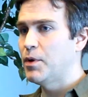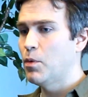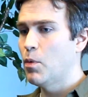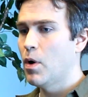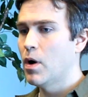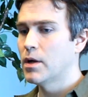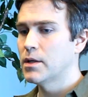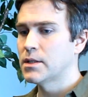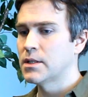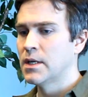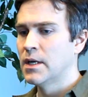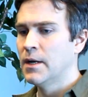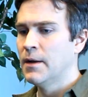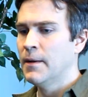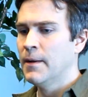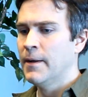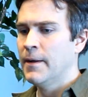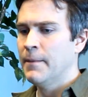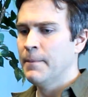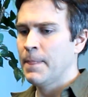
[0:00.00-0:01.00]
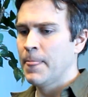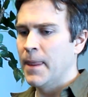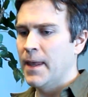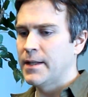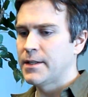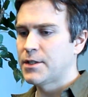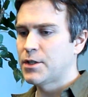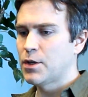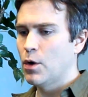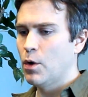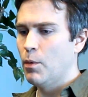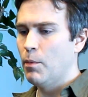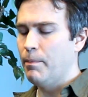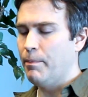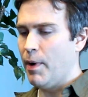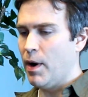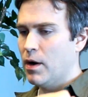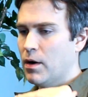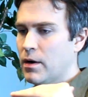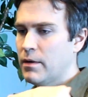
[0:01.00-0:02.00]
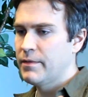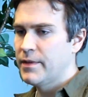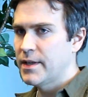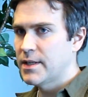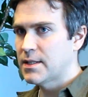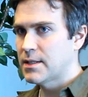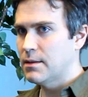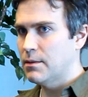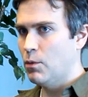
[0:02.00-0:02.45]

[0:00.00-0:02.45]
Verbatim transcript: you want. And so part of this,